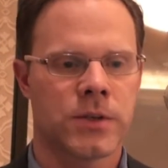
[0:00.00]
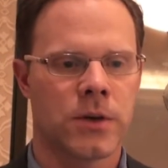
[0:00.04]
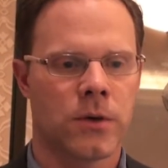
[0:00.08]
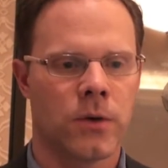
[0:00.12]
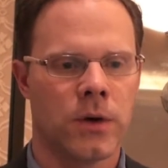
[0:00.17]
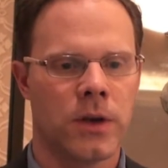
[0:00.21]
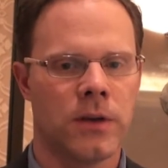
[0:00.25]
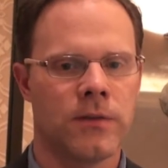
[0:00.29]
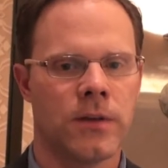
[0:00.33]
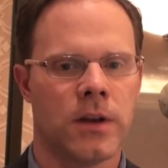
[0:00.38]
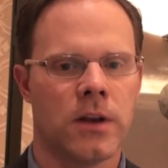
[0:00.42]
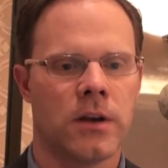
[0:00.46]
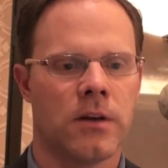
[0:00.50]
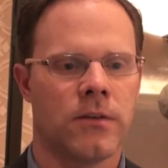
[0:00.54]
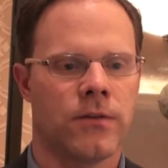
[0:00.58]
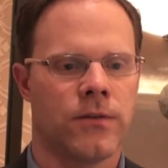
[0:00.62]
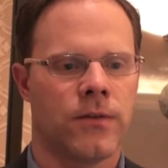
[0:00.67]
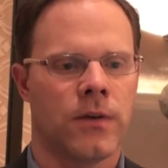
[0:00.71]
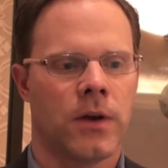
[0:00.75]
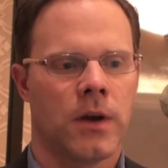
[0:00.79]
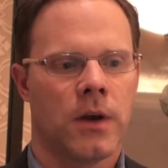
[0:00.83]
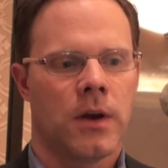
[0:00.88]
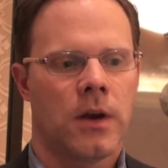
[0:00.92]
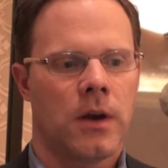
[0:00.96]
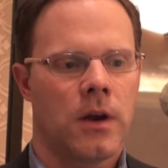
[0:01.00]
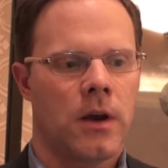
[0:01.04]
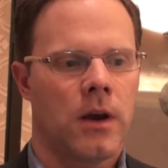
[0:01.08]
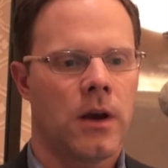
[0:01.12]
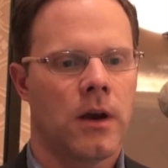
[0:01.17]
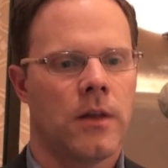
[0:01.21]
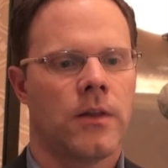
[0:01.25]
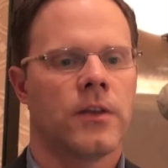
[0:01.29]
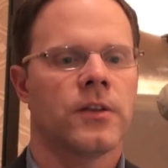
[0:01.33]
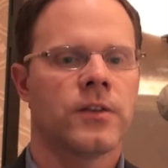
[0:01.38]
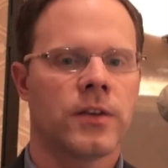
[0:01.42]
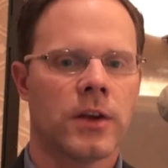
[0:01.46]
So even if
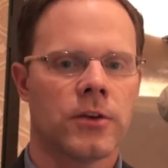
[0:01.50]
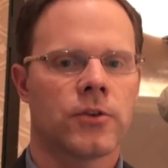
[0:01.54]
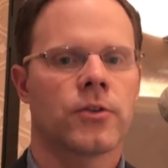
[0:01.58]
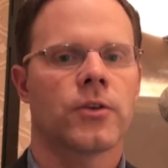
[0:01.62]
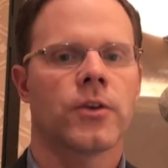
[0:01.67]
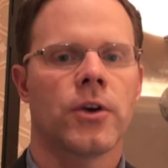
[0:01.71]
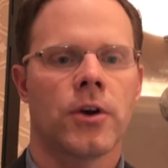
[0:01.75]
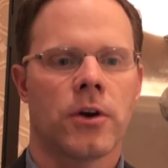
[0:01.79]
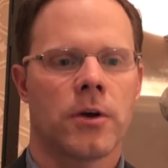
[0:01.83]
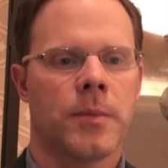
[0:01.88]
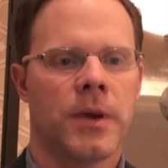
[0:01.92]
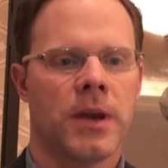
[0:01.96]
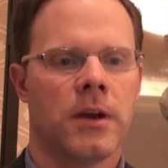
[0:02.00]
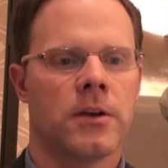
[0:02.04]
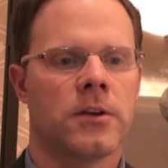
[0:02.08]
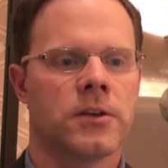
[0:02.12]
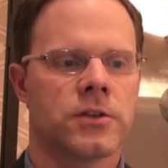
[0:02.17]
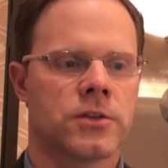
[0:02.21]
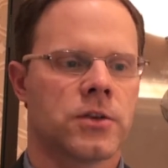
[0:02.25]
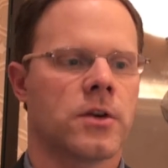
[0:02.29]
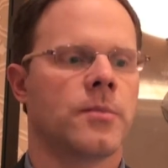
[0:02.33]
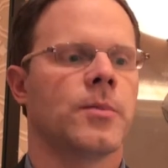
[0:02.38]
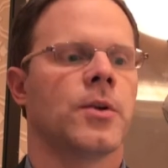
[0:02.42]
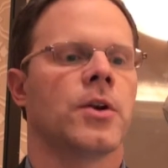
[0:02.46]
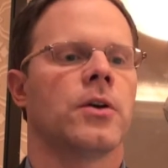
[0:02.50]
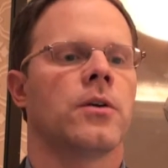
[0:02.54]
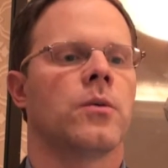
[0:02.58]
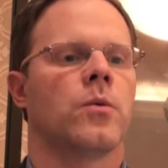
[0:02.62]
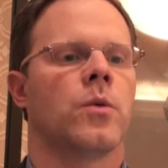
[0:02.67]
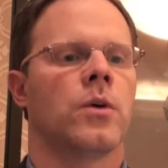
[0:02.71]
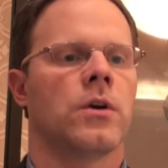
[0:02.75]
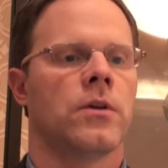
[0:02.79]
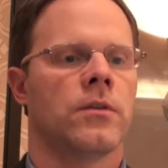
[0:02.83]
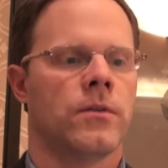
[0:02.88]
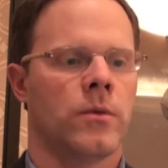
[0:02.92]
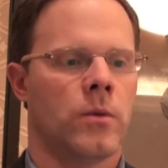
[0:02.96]
the Central European distributor
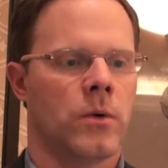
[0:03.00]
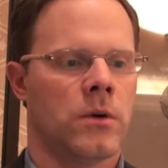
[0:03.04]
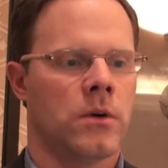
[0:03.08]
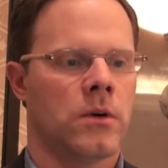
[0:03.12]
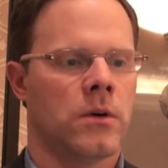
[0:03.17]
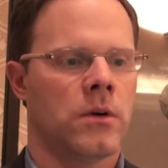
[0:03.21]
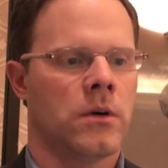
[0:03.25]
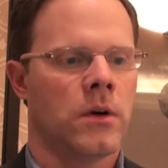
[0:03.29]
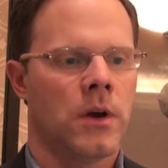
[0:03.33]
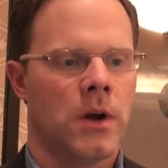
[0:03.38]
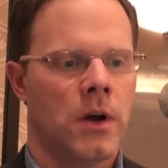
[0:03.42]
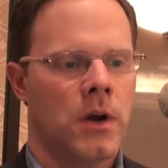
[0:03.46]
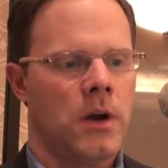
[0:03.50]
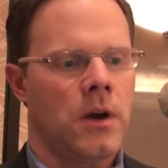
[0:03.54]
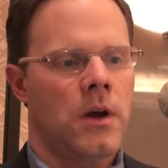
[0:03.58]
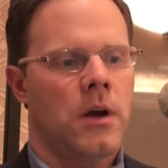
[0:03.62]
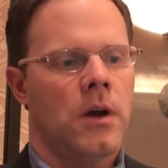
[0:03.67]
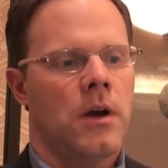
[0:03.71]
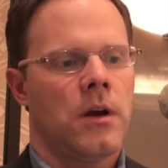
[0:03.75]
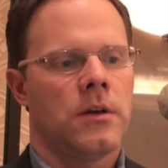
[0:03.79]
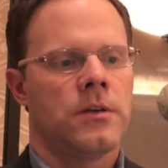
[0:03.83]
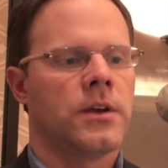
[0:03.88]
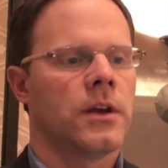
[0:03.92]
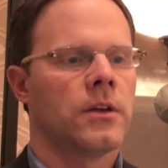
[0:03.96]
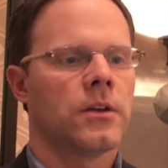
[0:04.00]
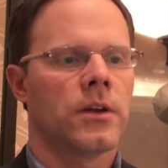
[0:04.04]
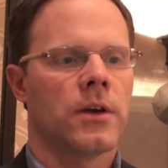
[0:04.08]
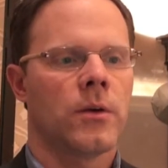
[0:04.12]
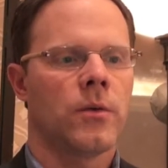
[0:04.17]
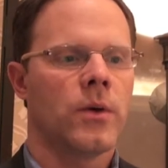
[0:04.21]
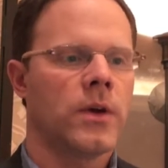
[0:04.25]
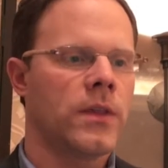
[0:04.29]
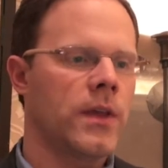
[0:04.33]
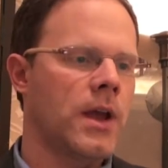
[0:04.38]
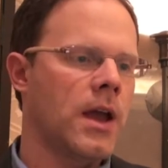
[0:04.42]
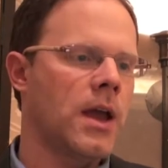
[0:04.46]
were
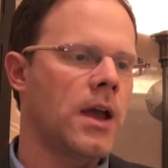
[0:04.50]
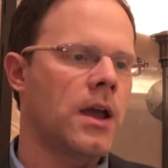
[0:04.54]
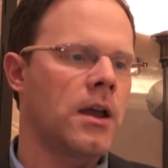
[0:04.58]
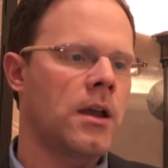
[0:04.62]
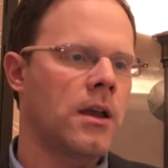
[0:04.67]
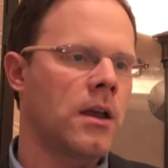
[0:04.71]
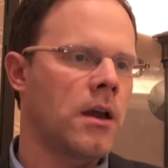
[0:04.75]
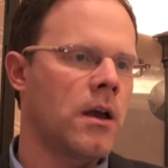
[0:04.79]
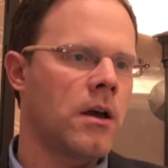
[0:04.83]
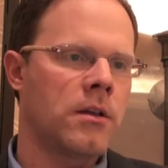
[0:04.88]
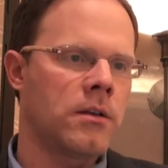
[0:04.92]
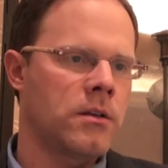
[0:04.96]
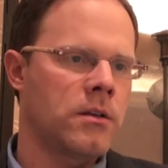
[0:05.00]
dealing with a